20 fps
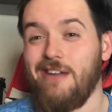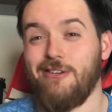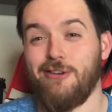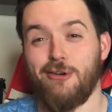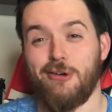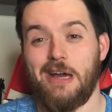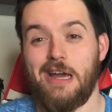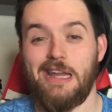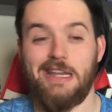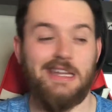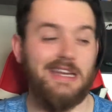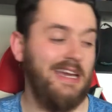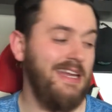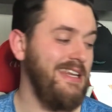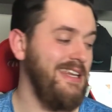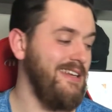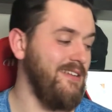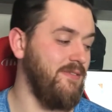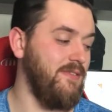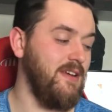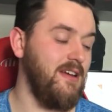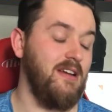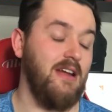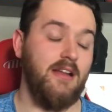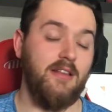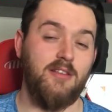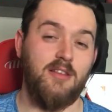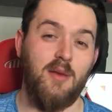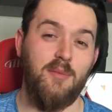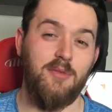don't know. I need to figure
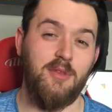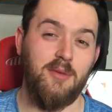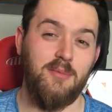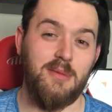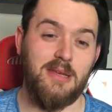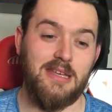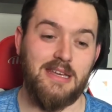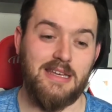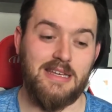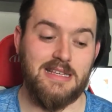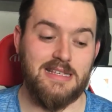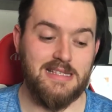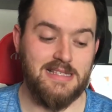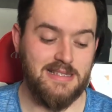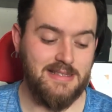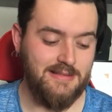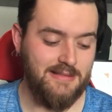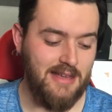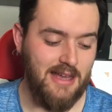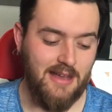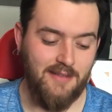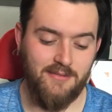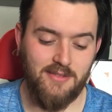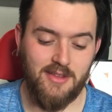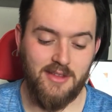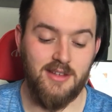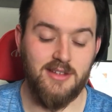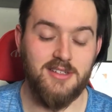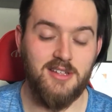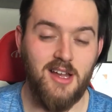out something, because, yeah,
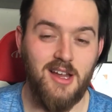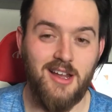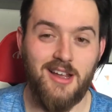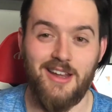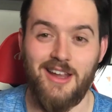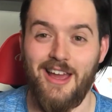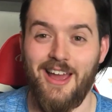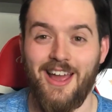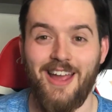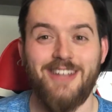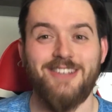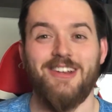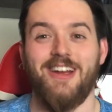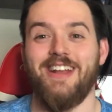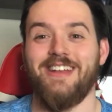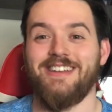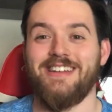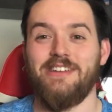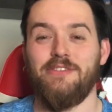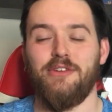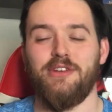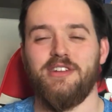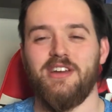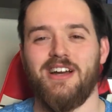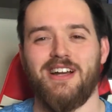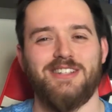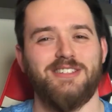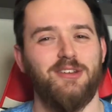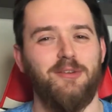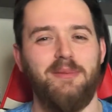Doc and I tried giving
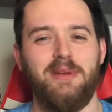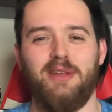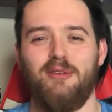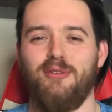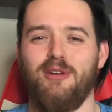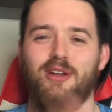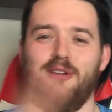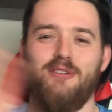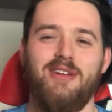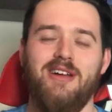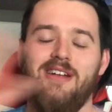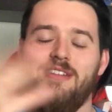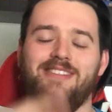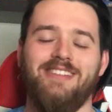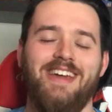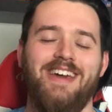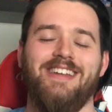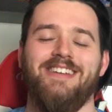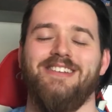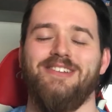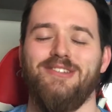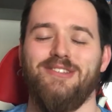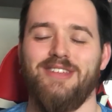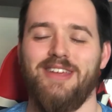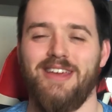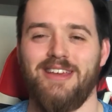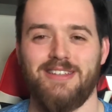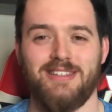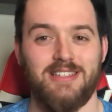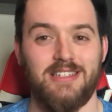Doc so many runarounds on how to do
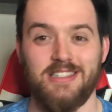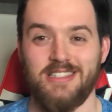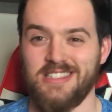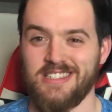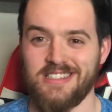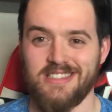things, and